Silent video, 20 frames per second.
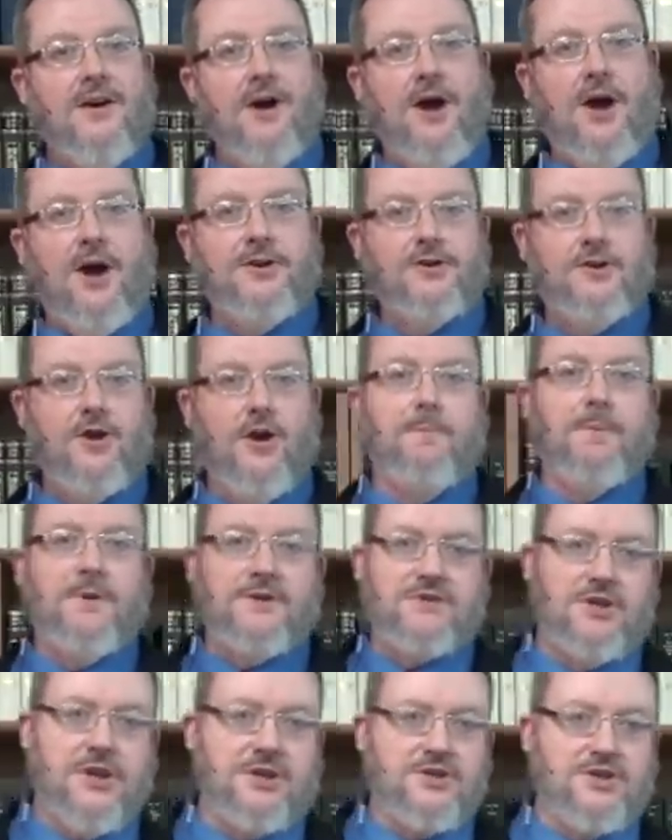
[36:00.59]
on your
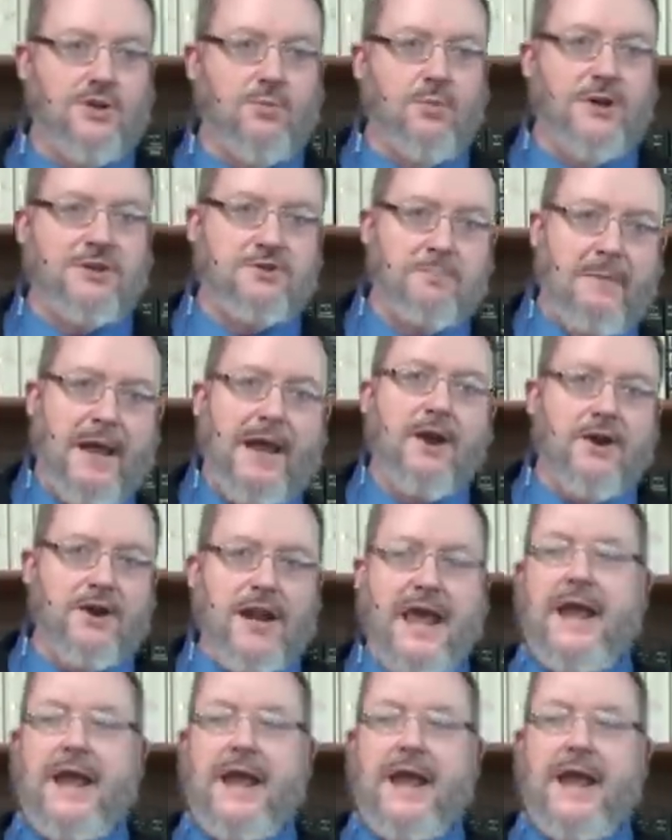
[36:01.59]
position, which may or